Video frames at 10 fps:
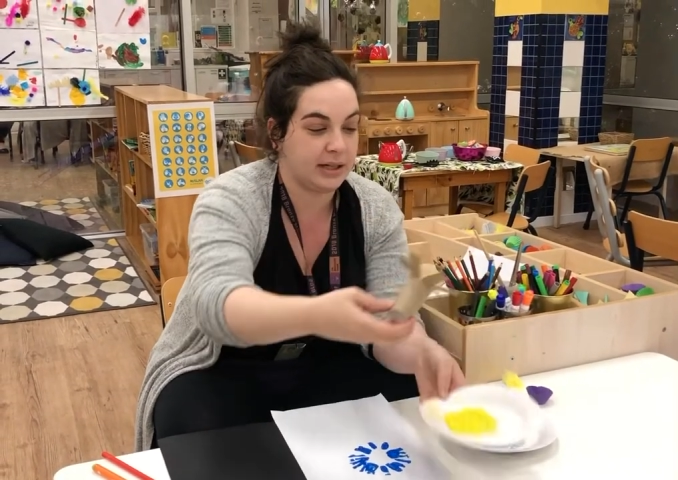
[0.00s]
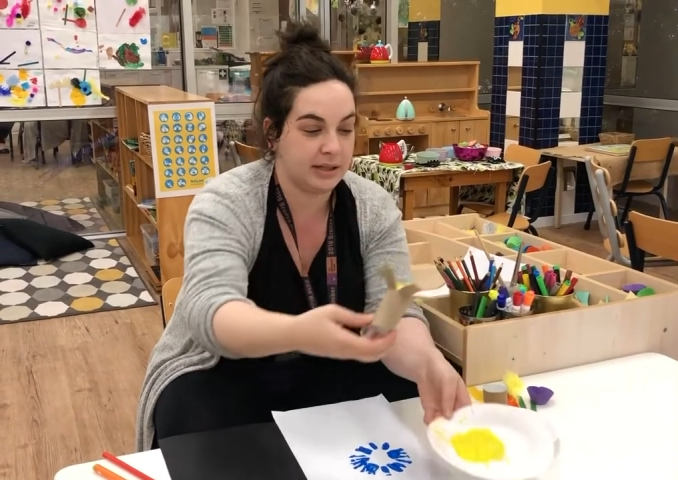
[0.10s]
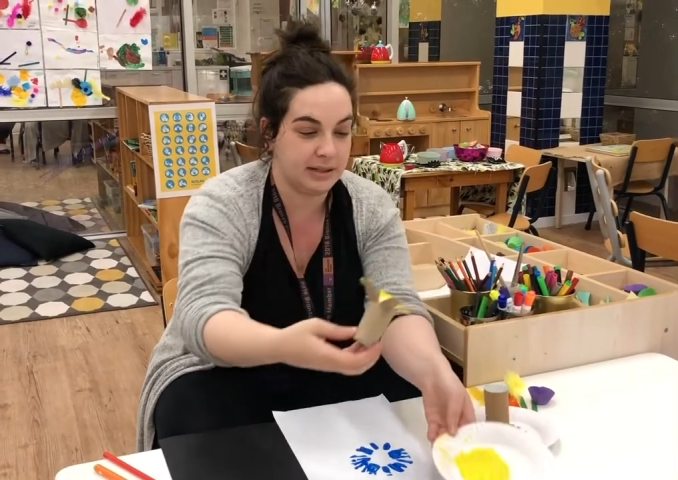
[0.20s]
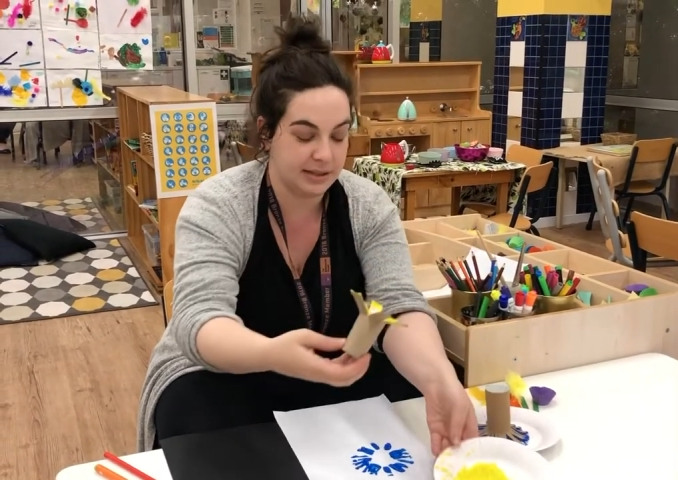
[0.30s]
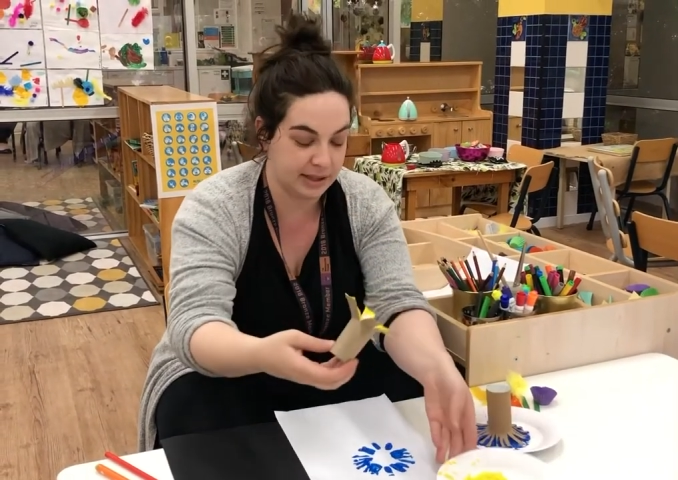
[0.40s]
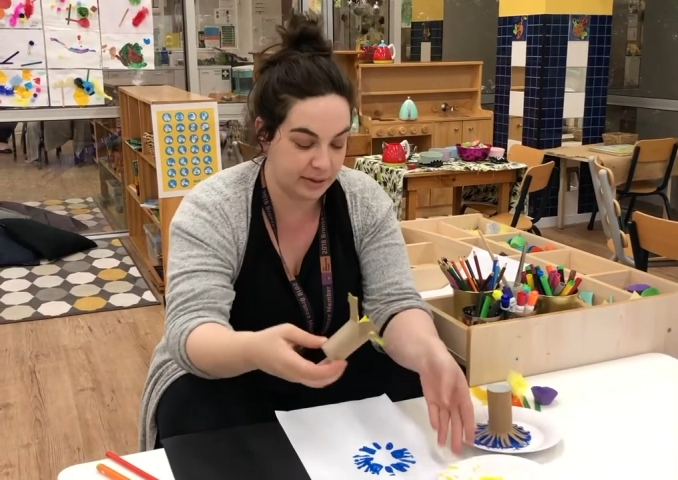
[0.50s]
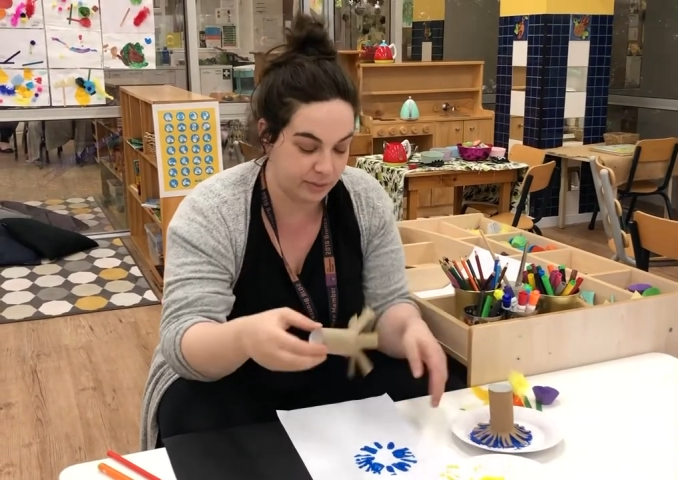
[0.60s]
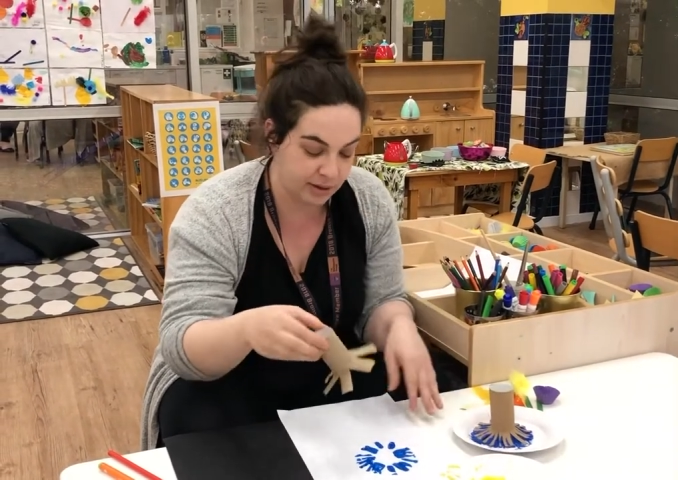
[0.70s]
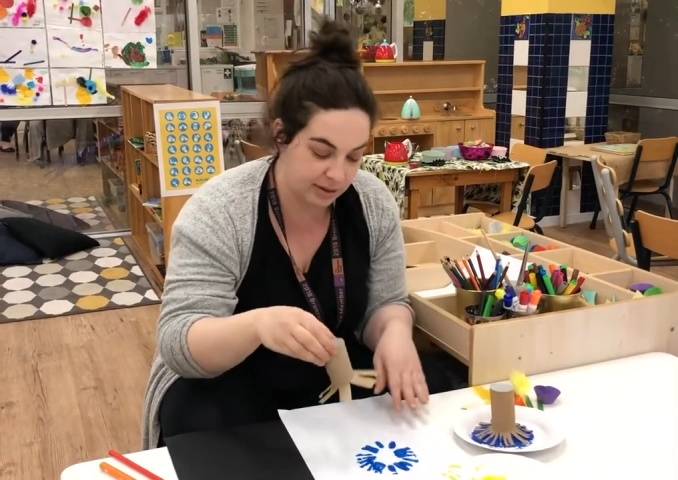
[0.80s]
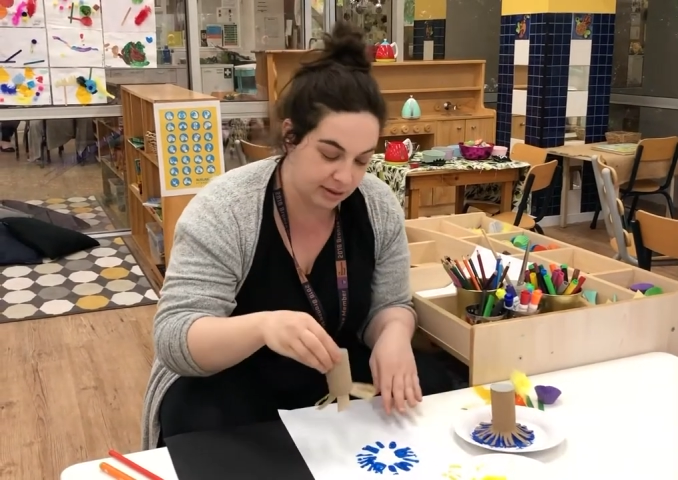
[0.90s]
can see
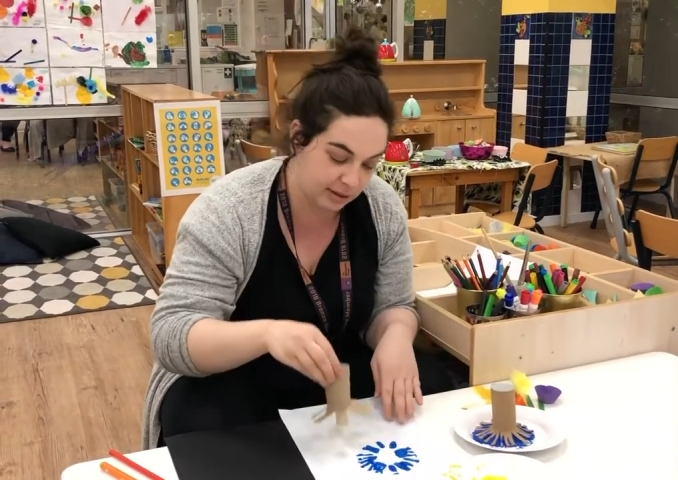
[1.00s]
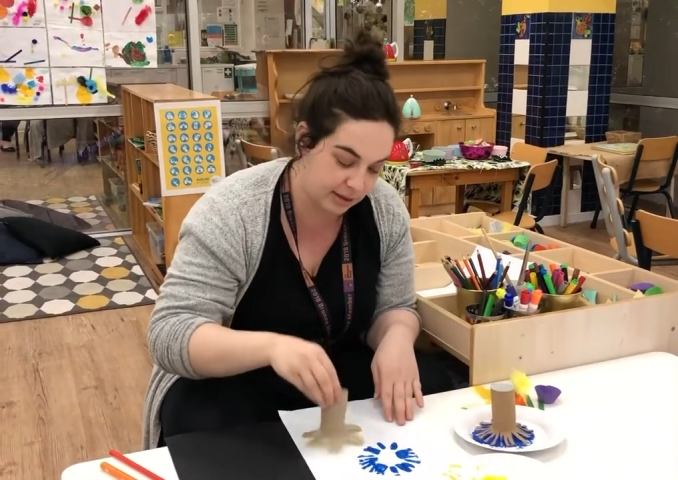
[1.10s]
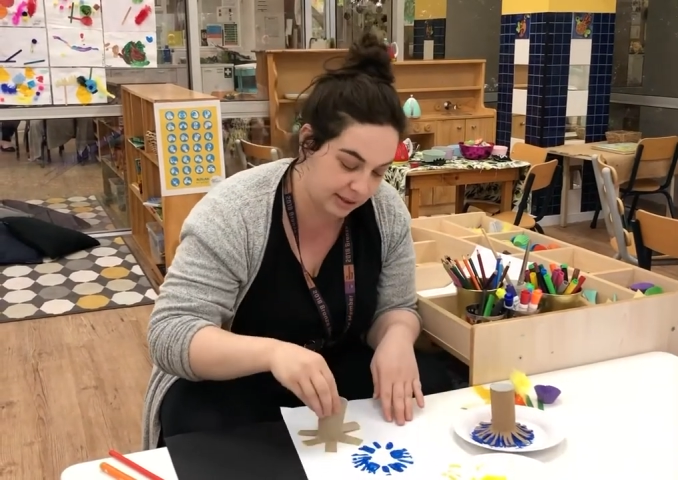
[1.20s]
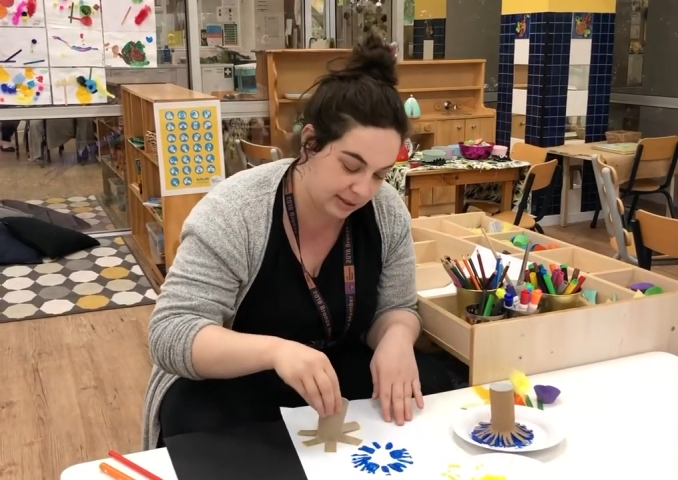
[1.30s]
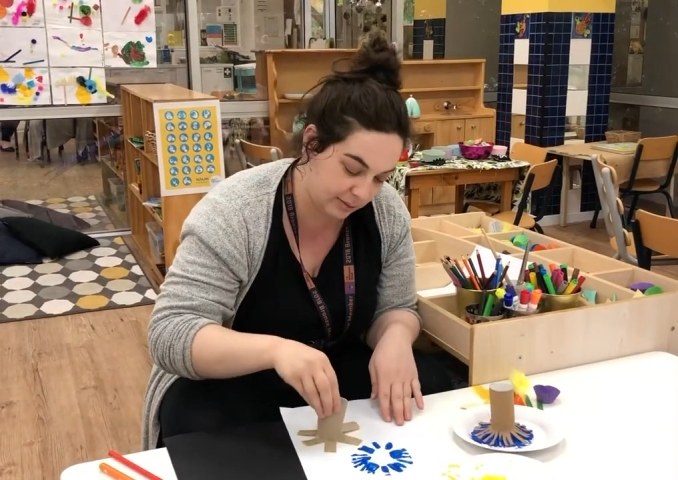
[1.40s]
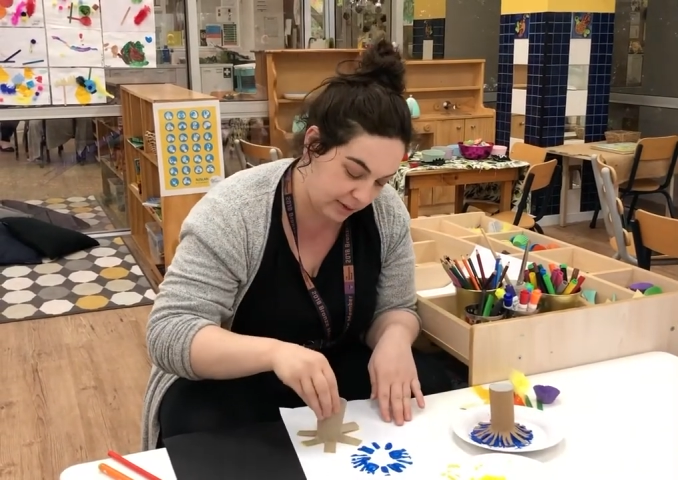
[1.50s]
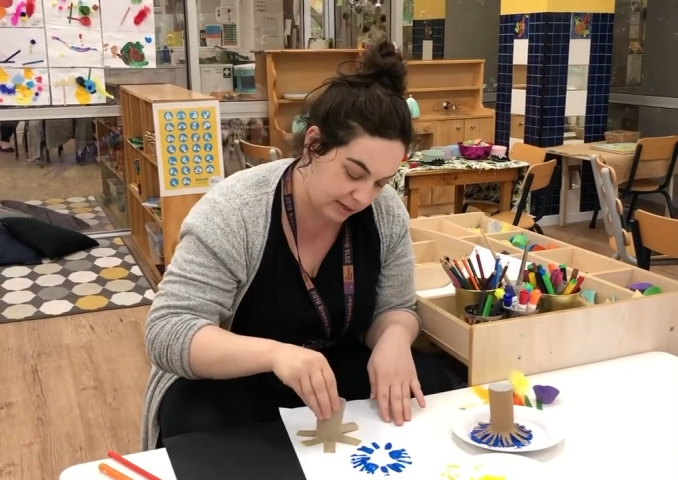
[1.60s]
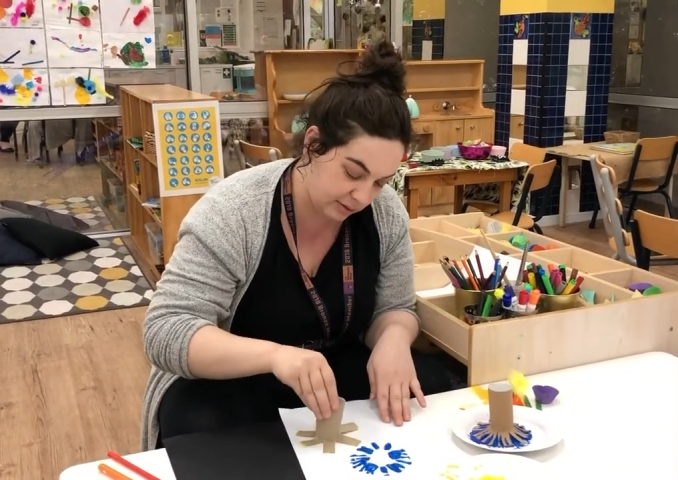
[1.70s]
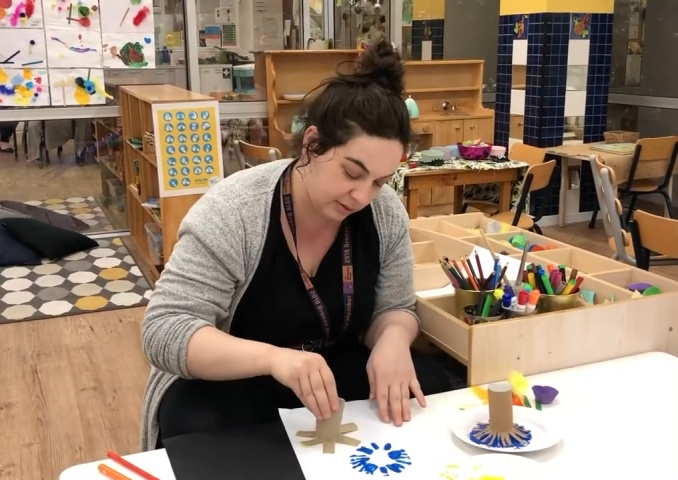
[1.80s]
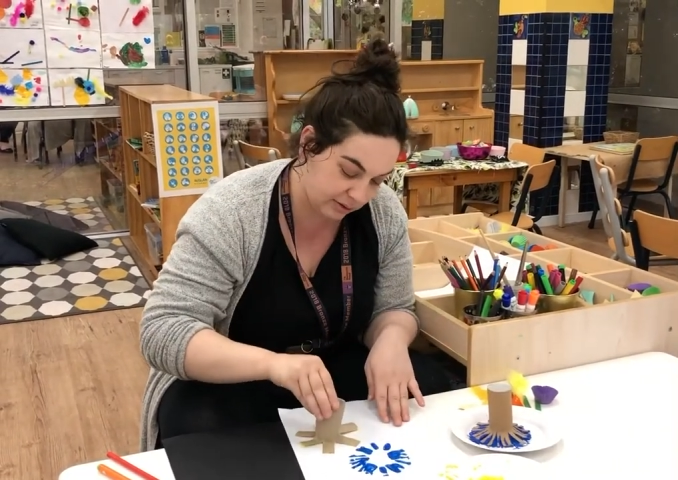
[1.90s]
what this
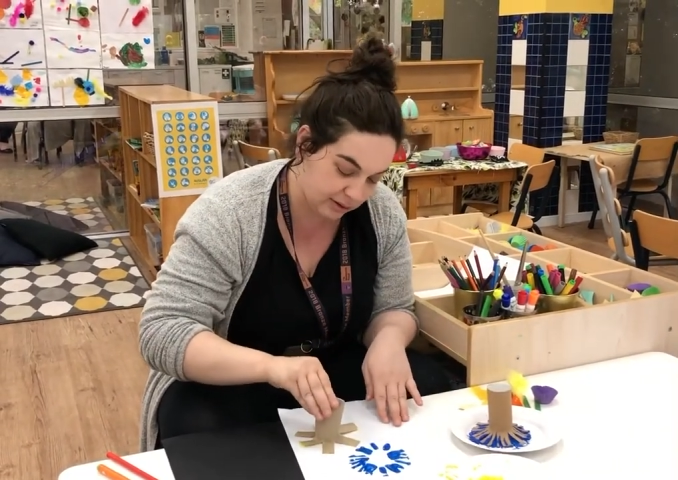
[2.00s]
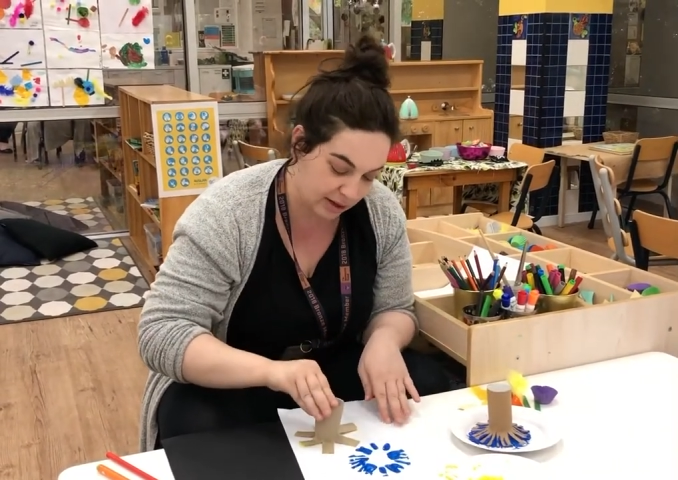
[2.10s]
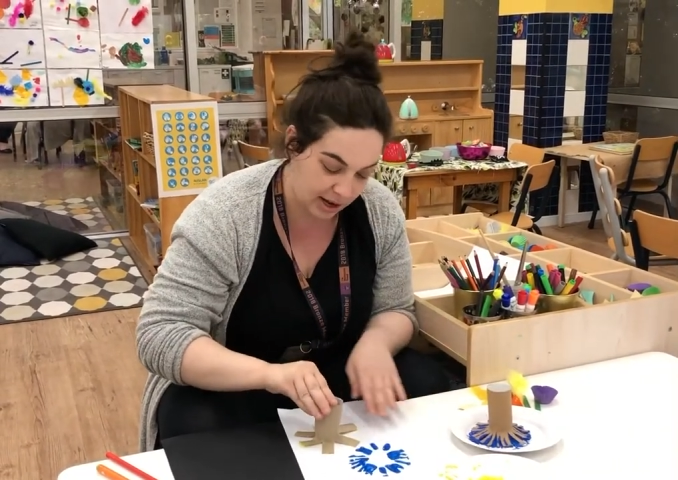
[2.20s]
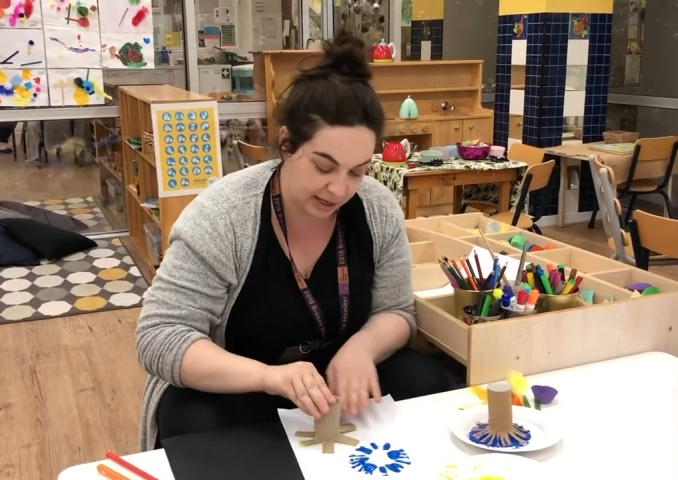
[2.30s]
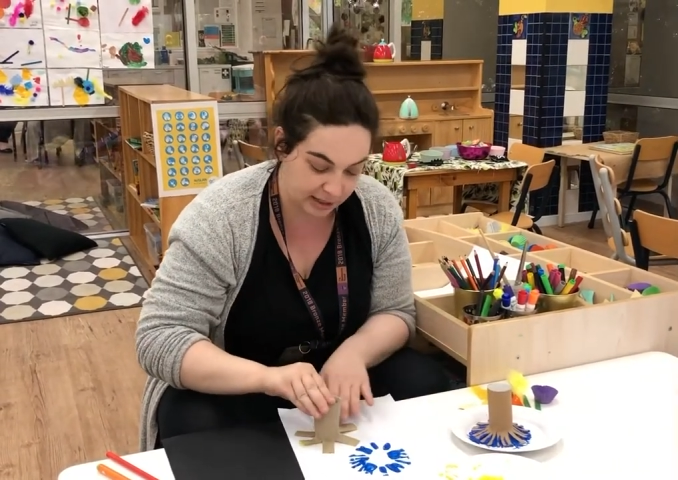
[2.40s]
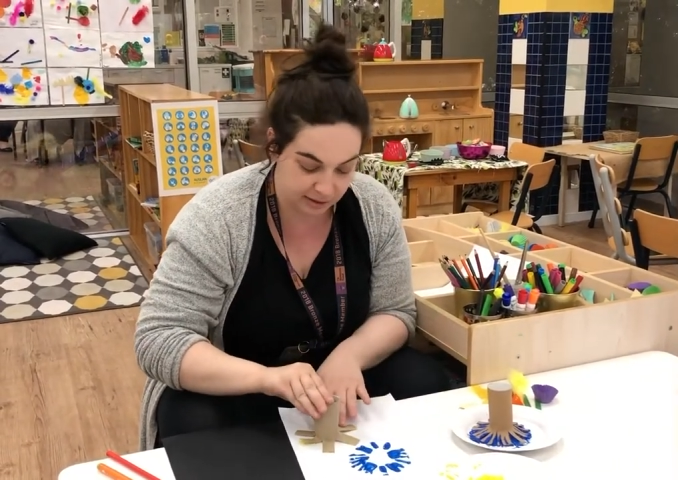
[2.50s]
one looks like.